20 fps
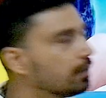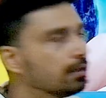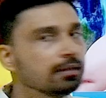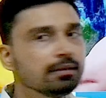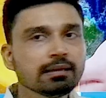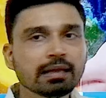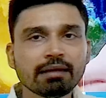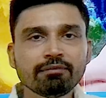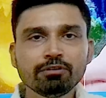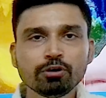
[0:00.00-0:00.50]

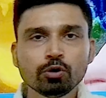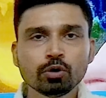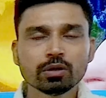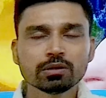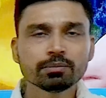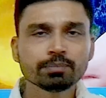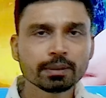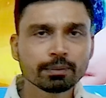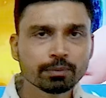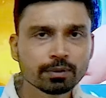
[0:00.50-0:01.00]
livelihood of
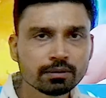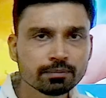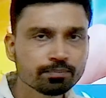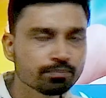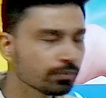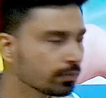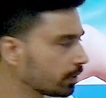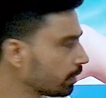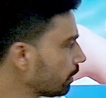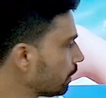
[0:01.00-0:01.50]
the people,
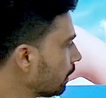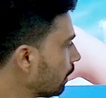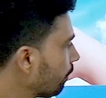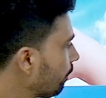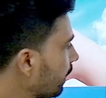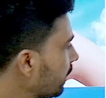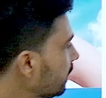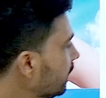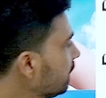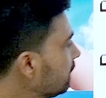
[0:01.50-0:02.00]

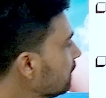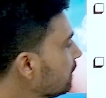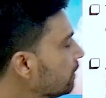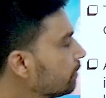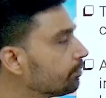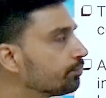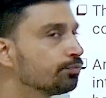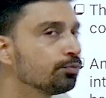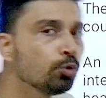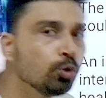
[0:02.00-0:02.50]
affecting the
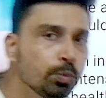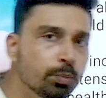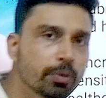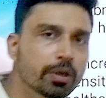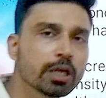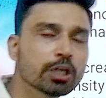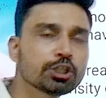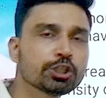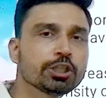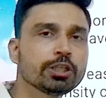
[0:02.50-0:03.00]
food
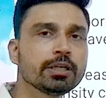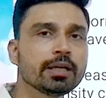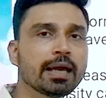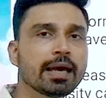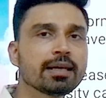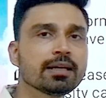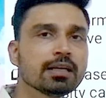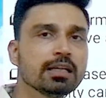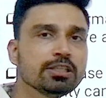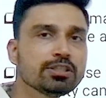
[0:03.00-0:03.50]
production,
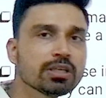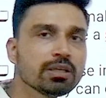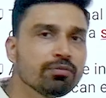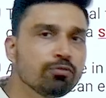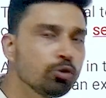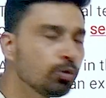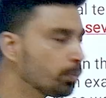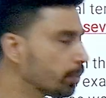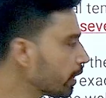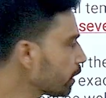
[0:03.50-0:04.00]
agricultural
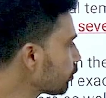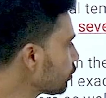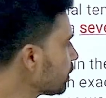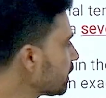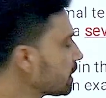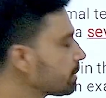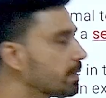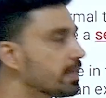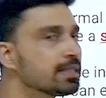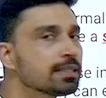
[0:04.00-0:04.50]
food production
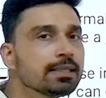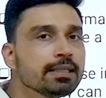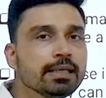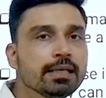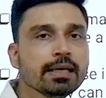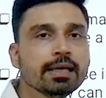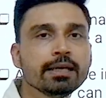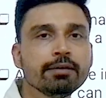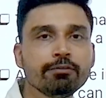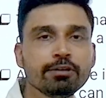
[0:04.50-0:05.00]

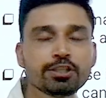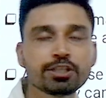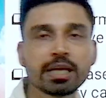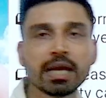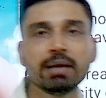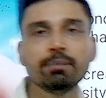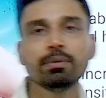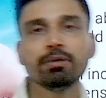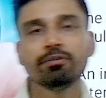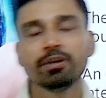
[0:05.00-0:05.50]
especially, which
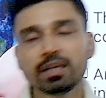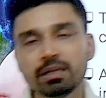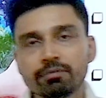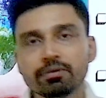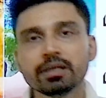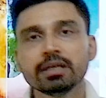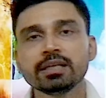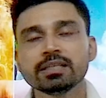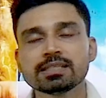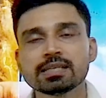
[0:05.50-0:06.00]
can be very,
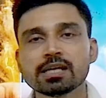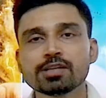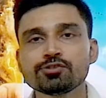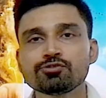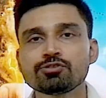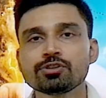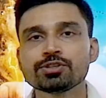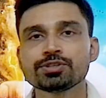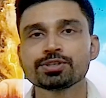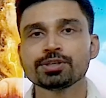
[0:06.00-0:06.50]
very
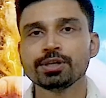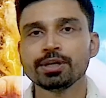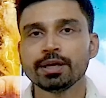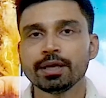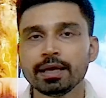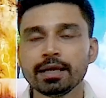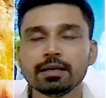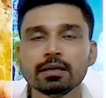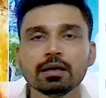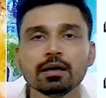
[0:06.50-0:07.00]
disastrous
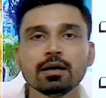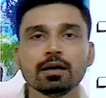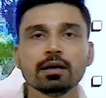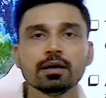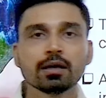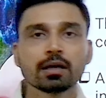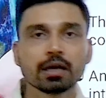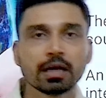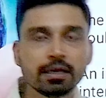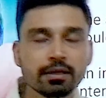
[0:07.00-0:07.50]
in
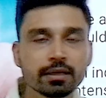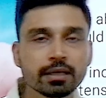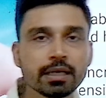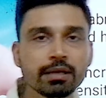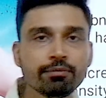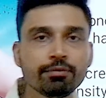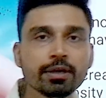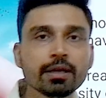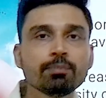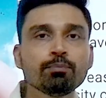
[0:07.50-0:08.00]
a country
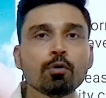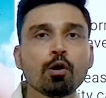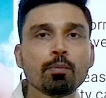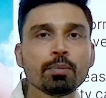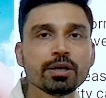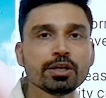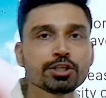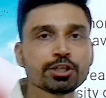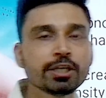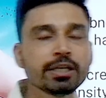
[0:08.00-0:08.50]
where
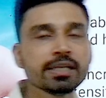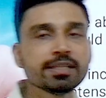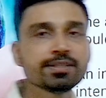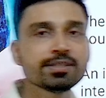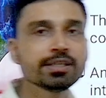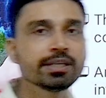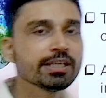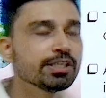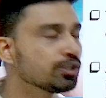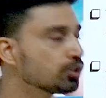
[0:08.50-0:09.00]
population
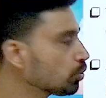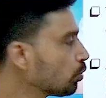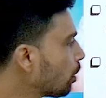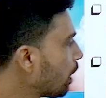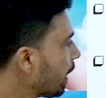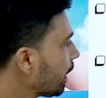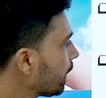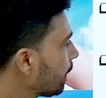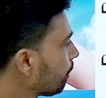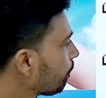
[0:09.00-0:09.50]
density is so
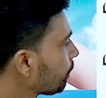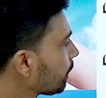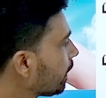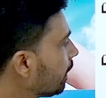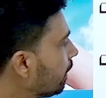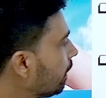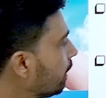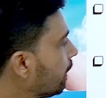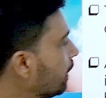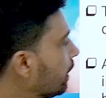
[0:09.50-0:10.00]
high.
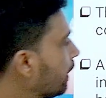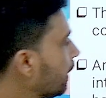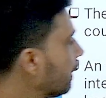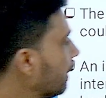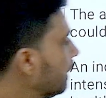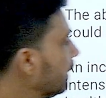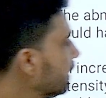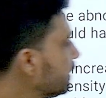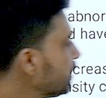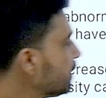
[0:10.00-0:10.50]

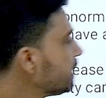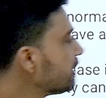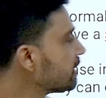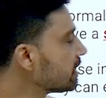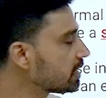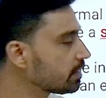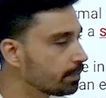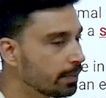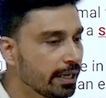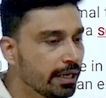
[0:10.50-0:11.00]
Disease
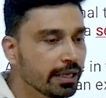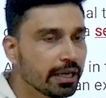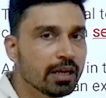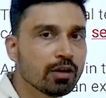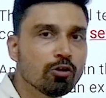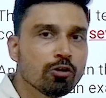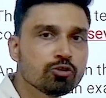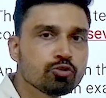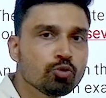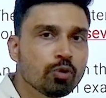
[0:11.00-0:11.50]
spread can
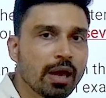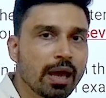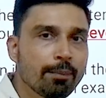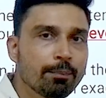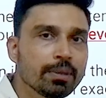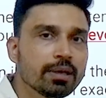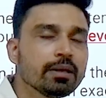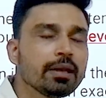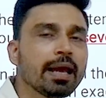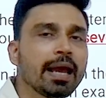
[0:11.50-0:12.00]
also
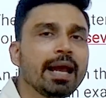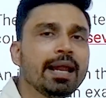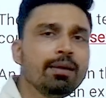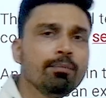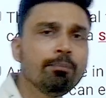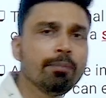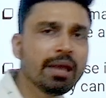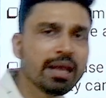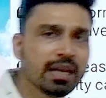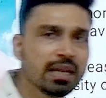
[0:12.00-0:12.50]
happen
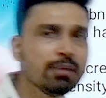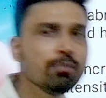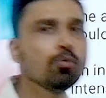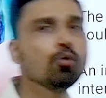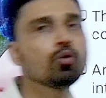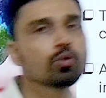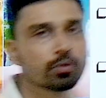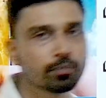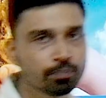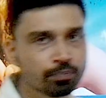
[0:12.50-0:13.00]
and many
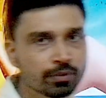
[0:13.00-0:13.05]
more